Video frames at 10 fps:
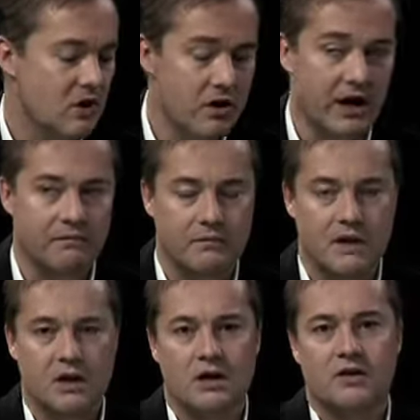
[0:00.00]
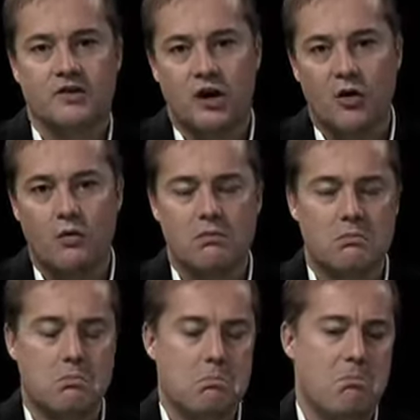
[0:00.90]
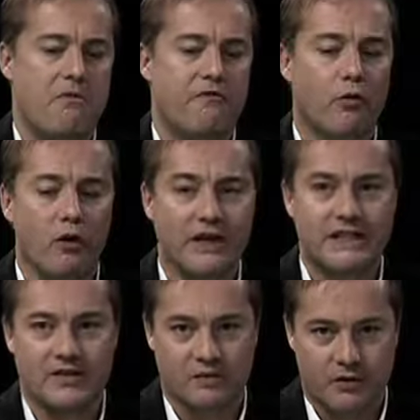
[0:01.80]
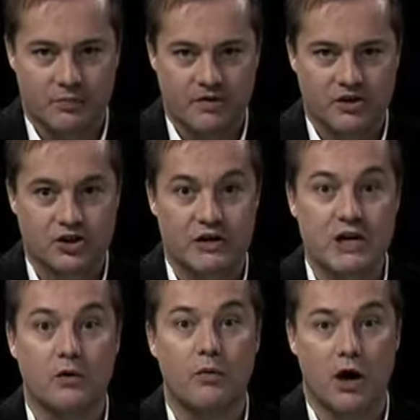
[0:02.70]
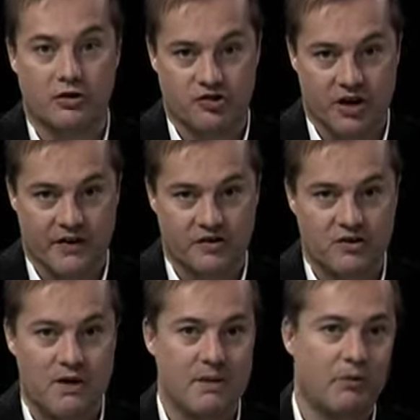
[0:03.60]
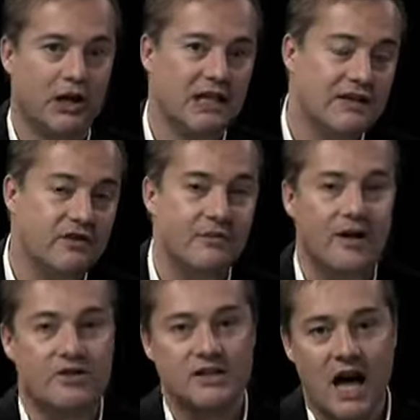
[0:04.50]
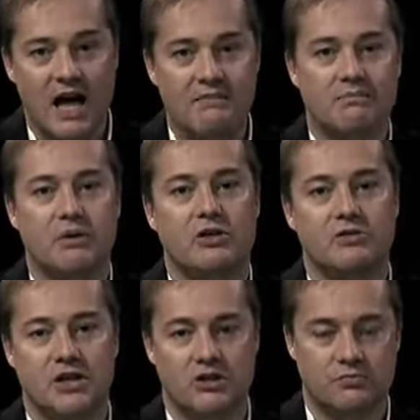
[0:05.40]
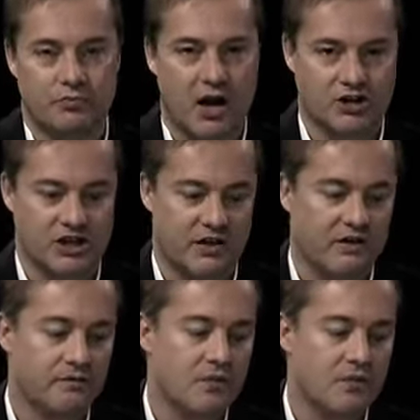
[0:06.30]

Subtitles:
Okay. So, for all intents and purposes, you're equal partners on this. You may be putting in different amounts of time, but you did a project together.